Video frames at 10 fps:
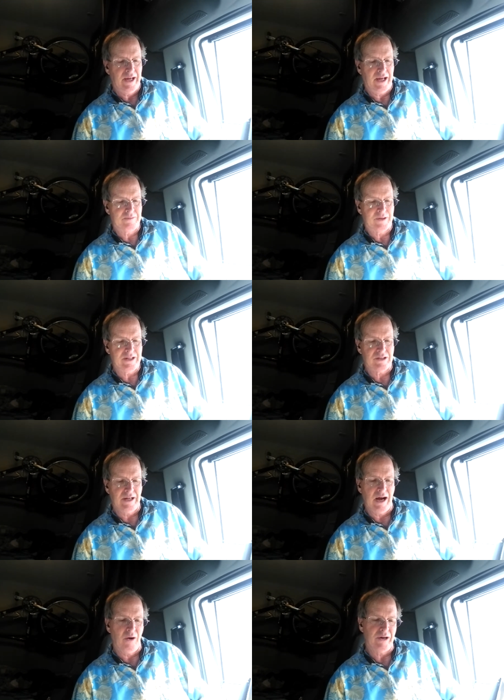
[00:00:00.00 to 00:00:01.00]
And please
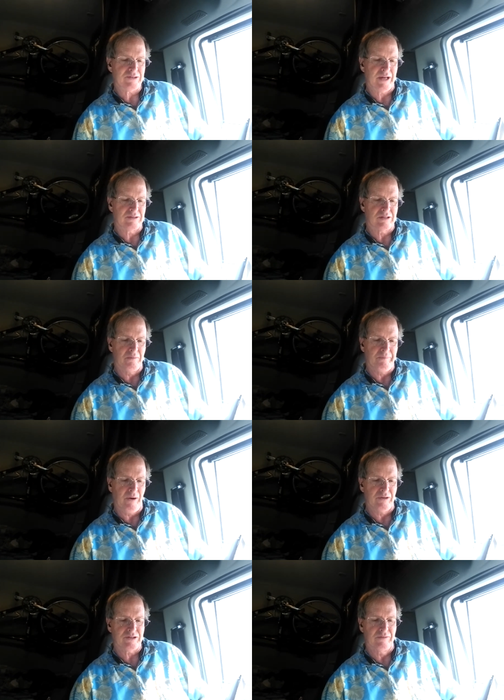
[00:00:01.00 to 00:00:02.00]
allow us, as the
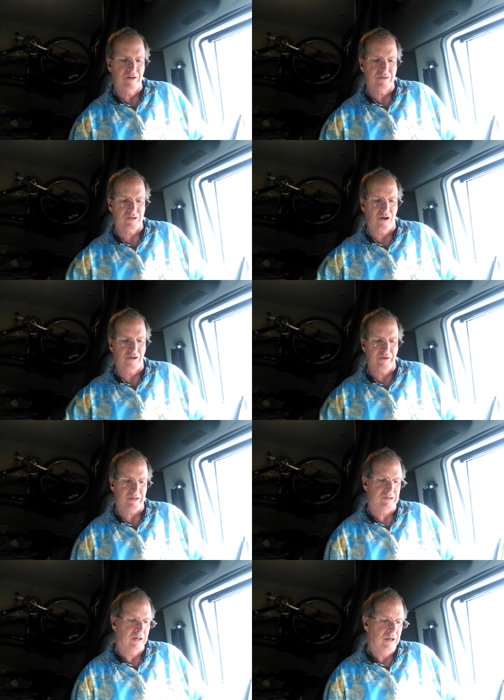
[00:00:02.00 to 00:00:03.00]
pulse of those
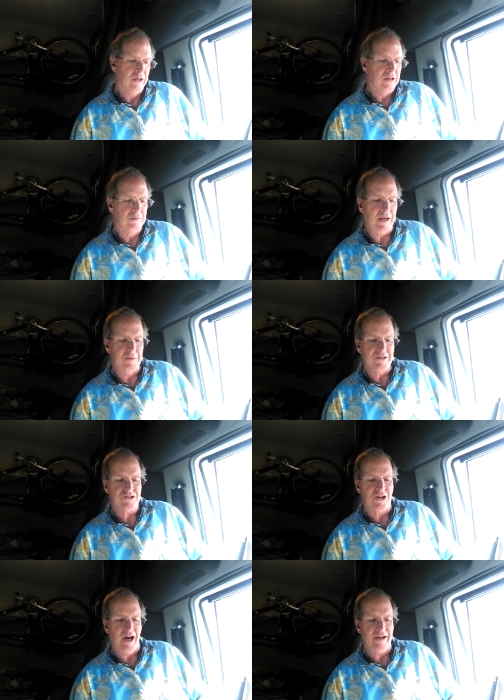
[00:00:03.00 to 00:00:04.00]
arteries, to be able to
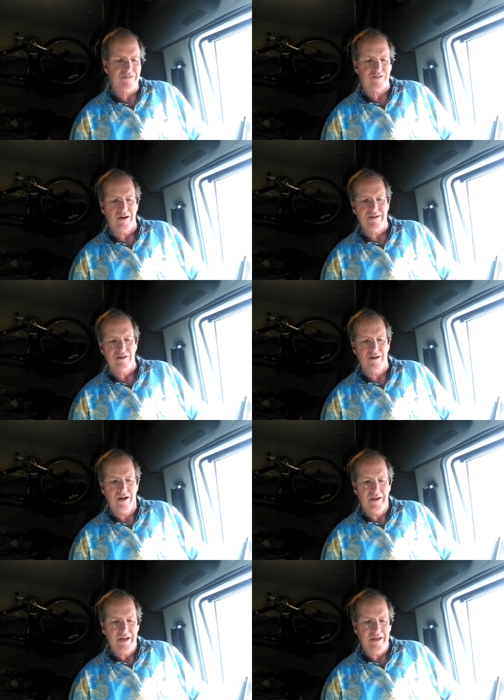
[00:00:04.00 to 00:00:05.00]
shine forever
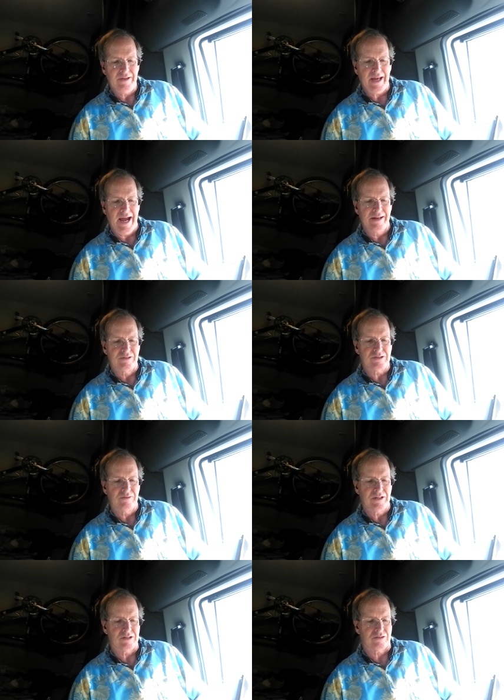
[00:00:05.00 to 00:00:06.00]
in the annals
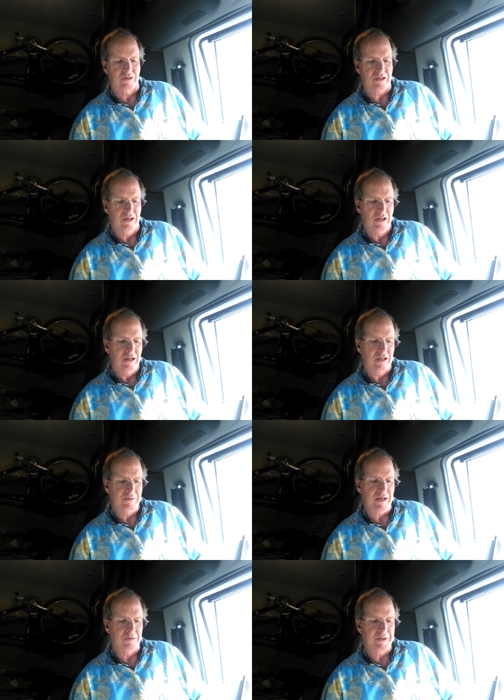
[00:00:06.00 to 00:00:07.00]
of history and to
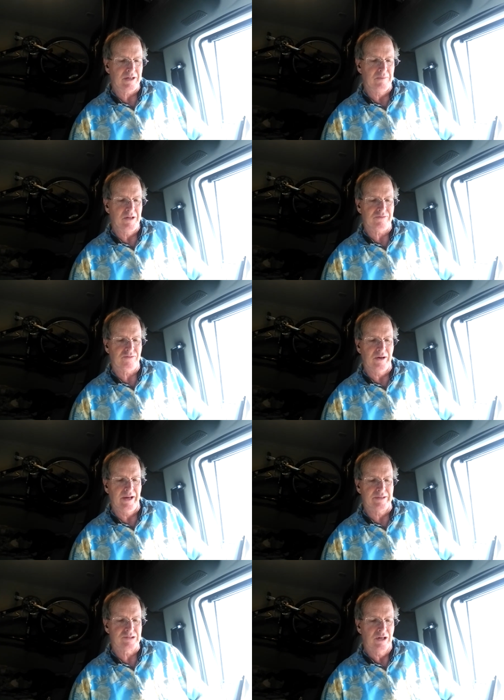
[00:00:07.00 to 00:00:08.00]
be able to become the
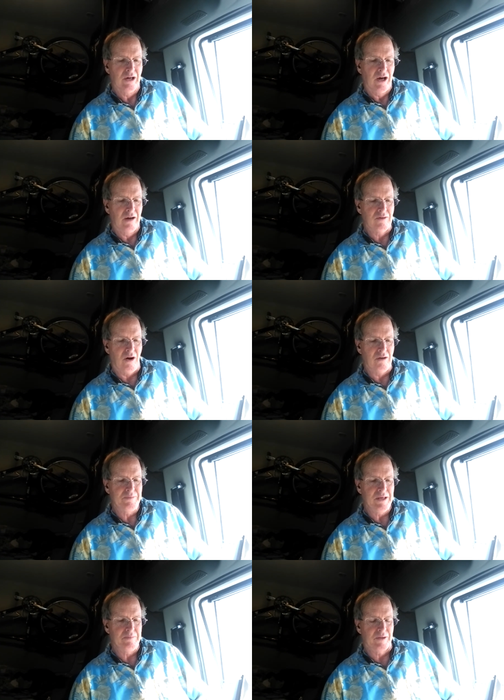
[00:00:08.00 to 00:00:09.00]
friends of all
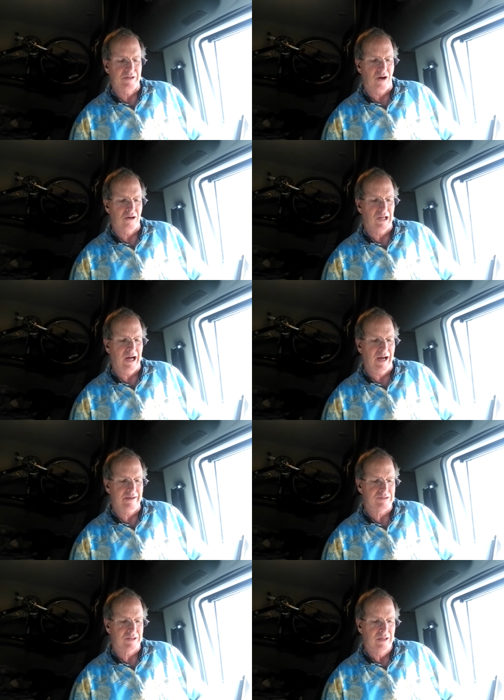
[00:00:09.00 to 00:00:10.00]
people in our
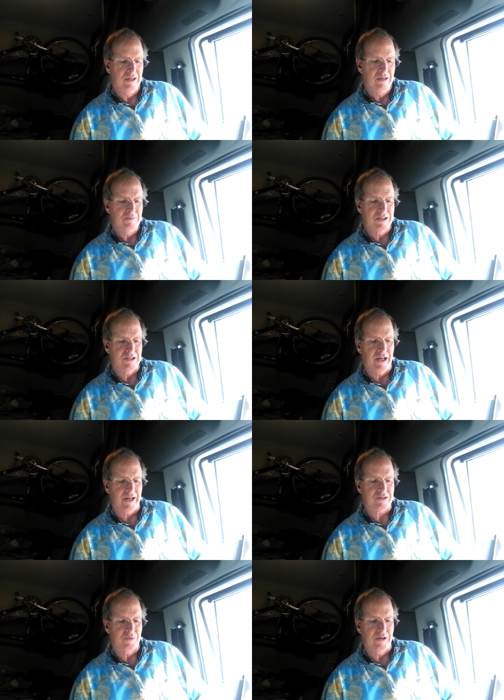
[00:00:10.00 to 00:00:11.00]
lives. Please let
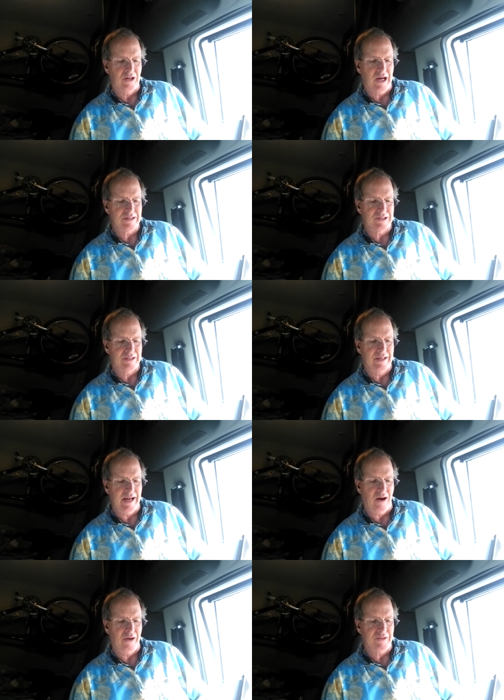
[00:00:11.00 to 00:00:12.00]
us realize that
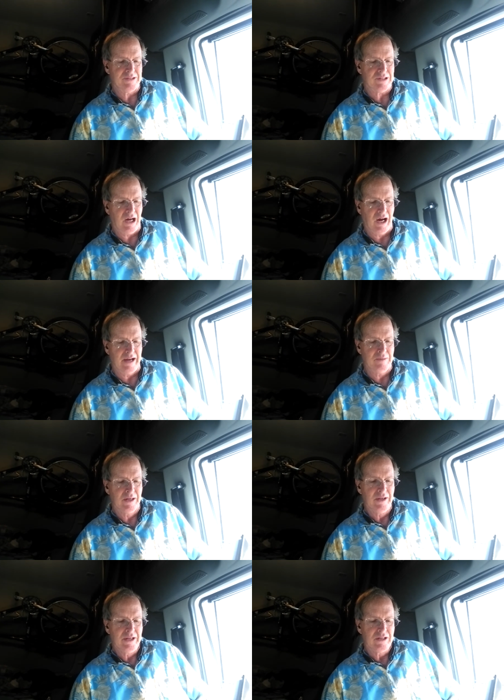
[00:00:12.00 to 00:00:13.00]
now at this time,
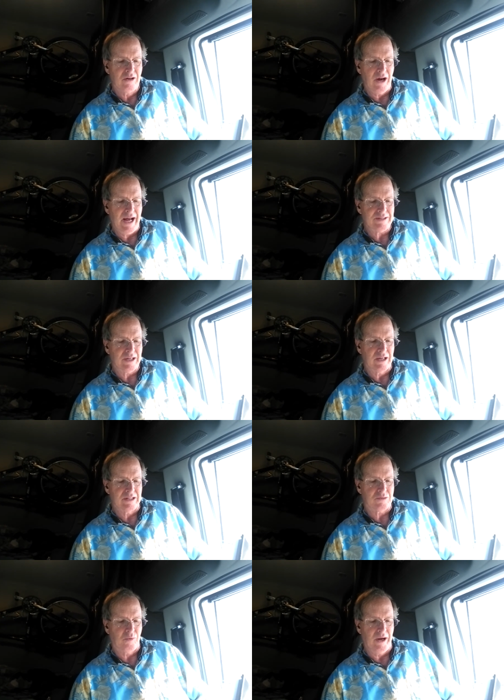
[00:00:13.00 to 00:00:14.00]
you're asking
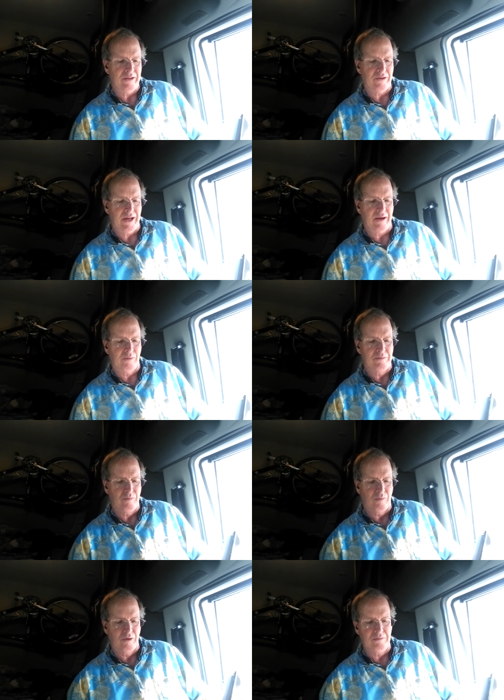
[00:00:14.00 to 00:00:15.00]
us whether that would,
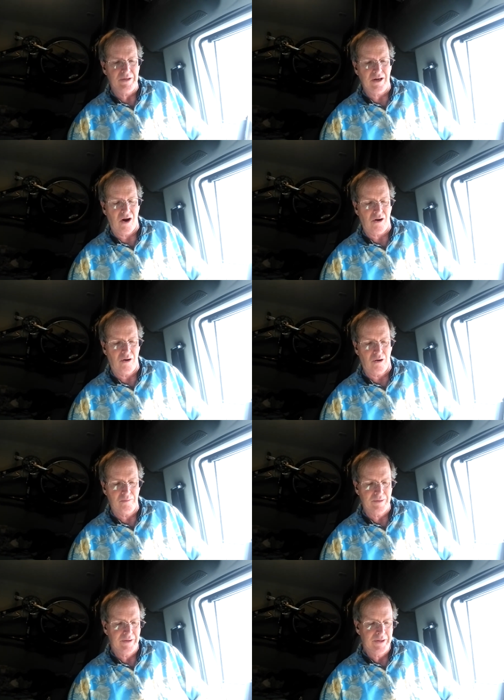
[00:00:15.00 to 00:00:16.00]
wouldn't be our hope.